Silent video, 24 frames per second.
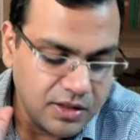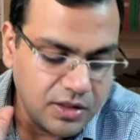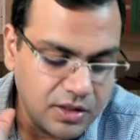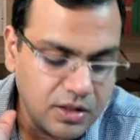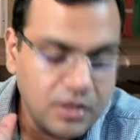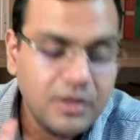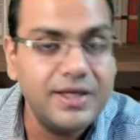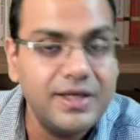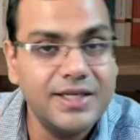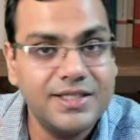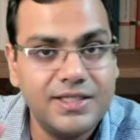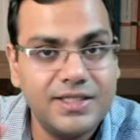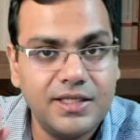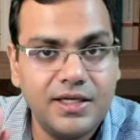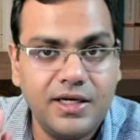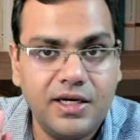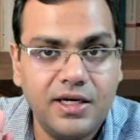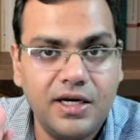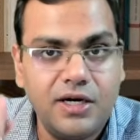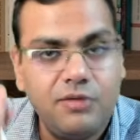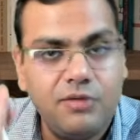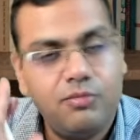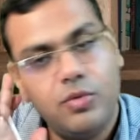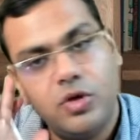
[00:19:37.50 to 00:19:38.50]
Isn't
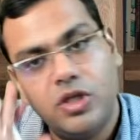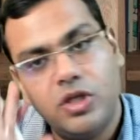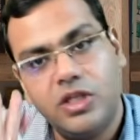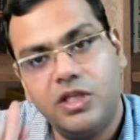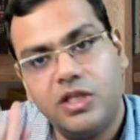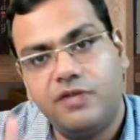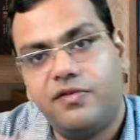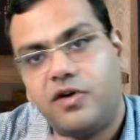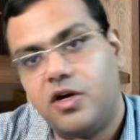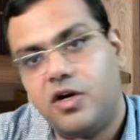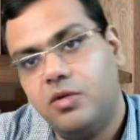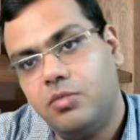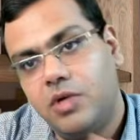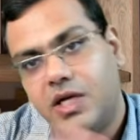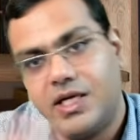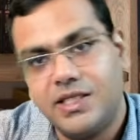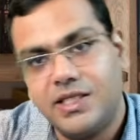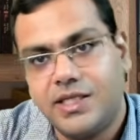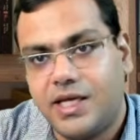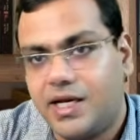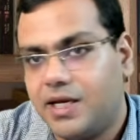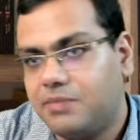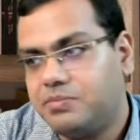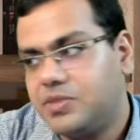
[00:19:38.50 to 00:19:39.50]
it? Both the formulas
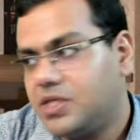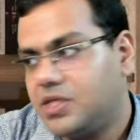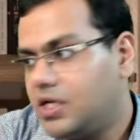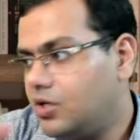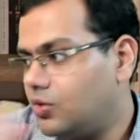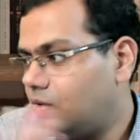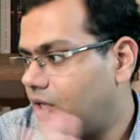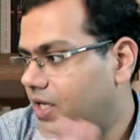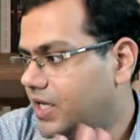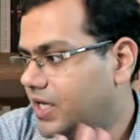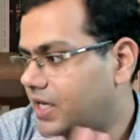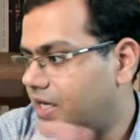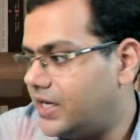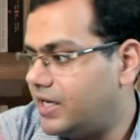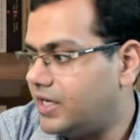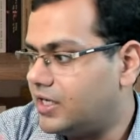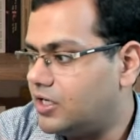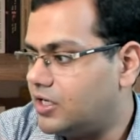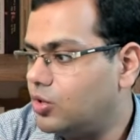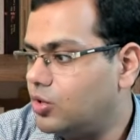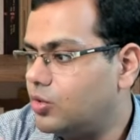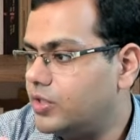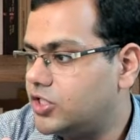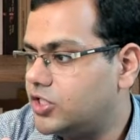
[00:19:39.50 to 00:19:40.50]
are absolutely correct.
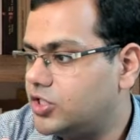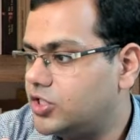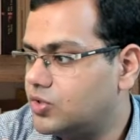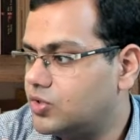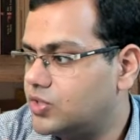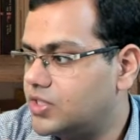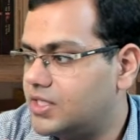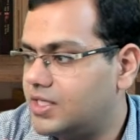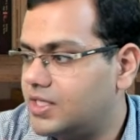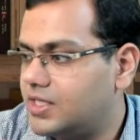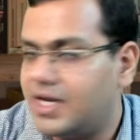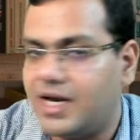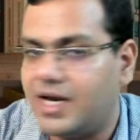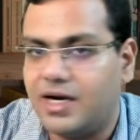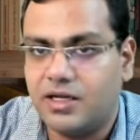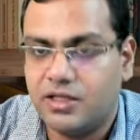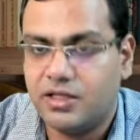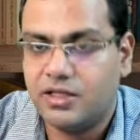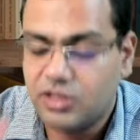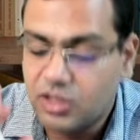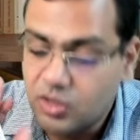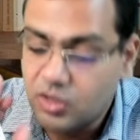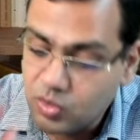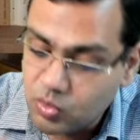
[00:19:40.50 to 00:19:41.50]
No issues in that.
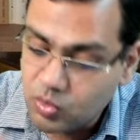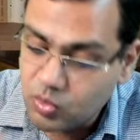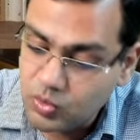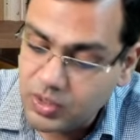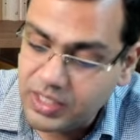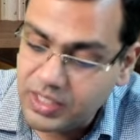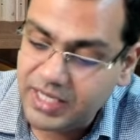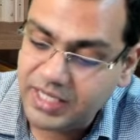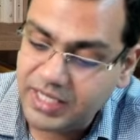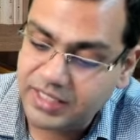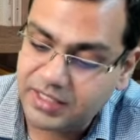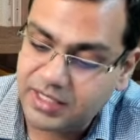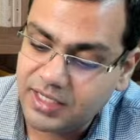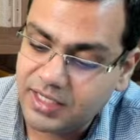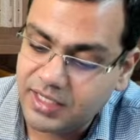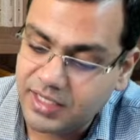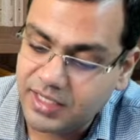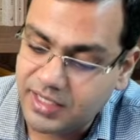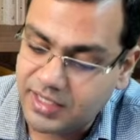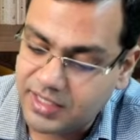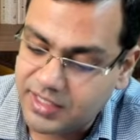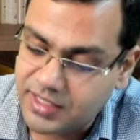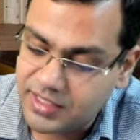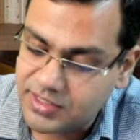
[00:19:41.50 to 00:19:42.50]
The only thing
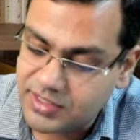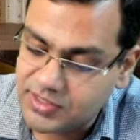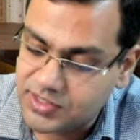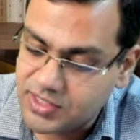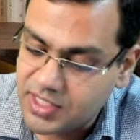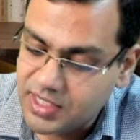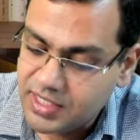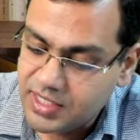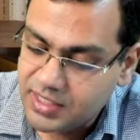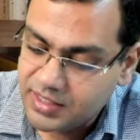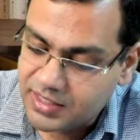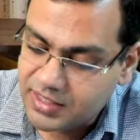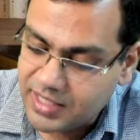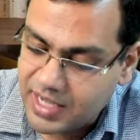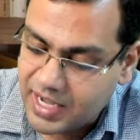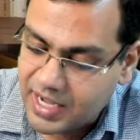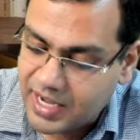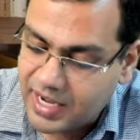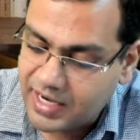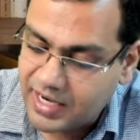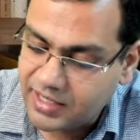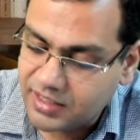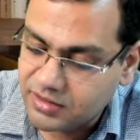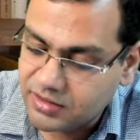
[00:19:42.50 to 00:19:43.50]
is
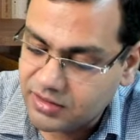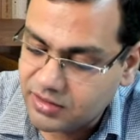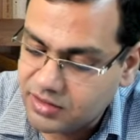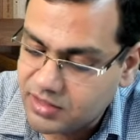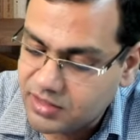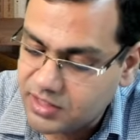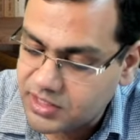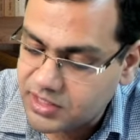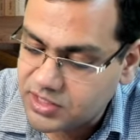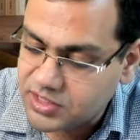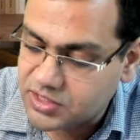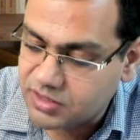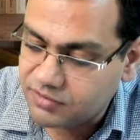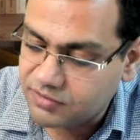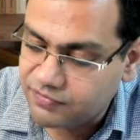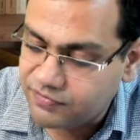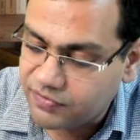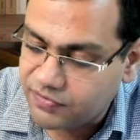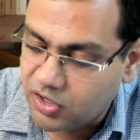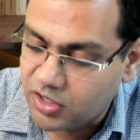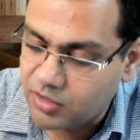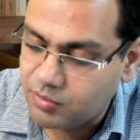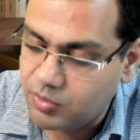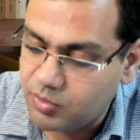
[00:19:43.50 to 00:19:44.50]
that this
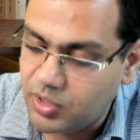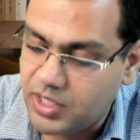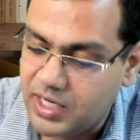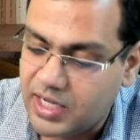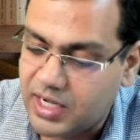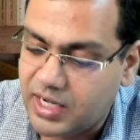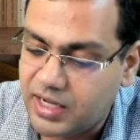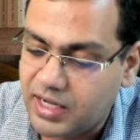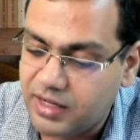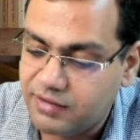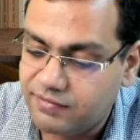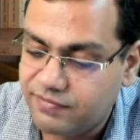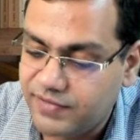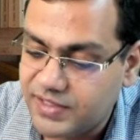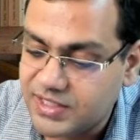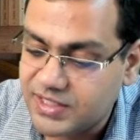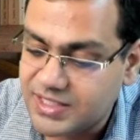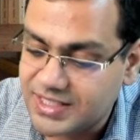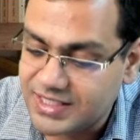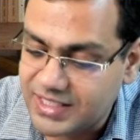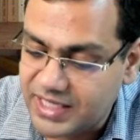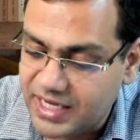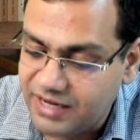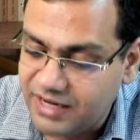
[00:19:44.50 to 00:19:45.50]
formula will
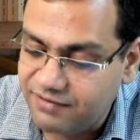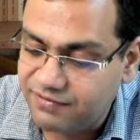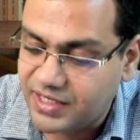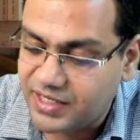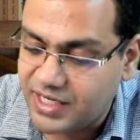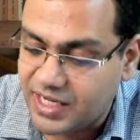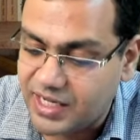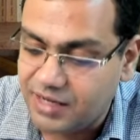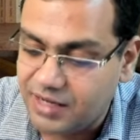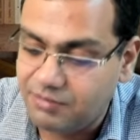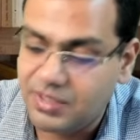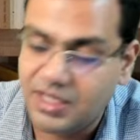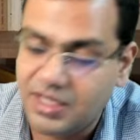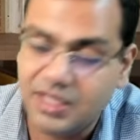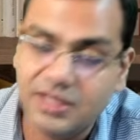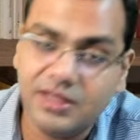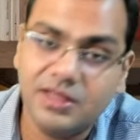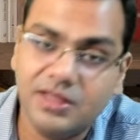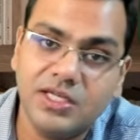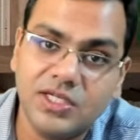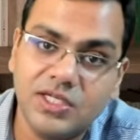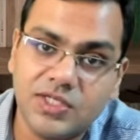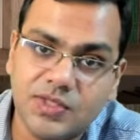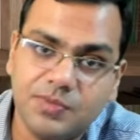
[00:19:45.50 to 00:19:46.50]
save time in
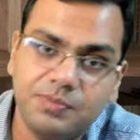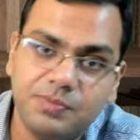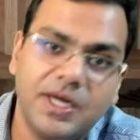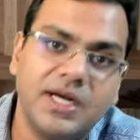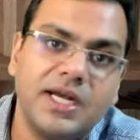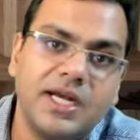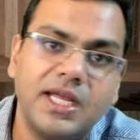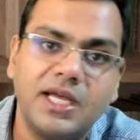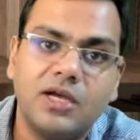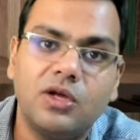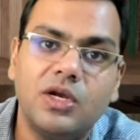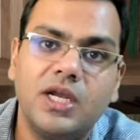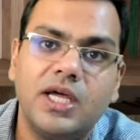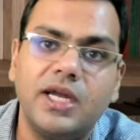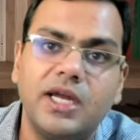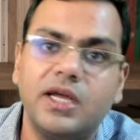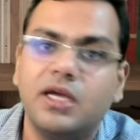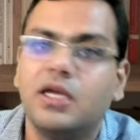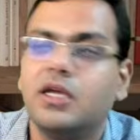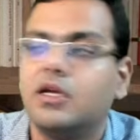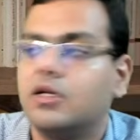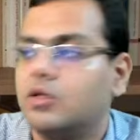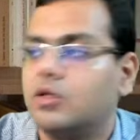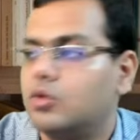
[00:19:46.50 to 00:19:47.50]
this particular
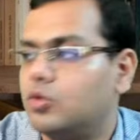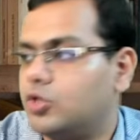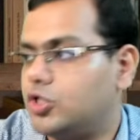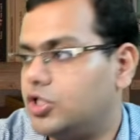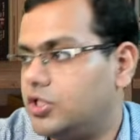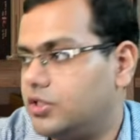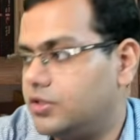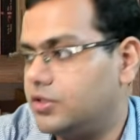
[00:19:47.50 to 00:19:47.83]
question.